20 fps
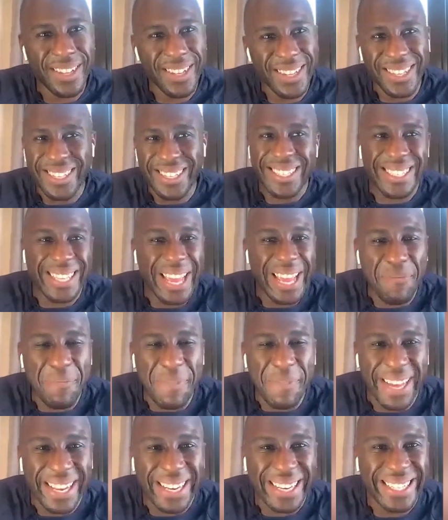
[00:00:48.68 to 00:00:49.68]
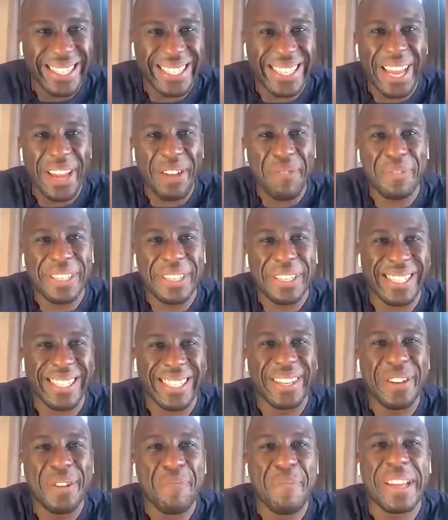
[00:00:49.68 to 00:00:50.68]
Same, man. Same. Just
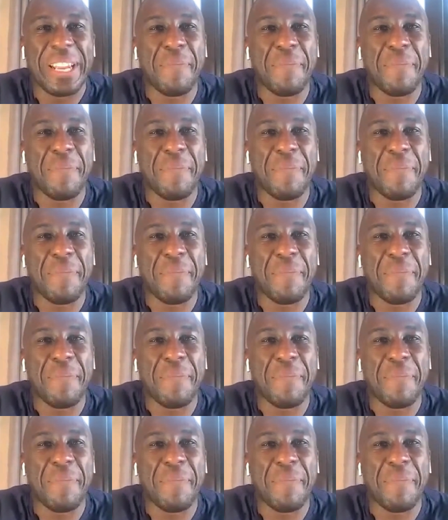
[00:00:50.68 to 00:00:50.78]
being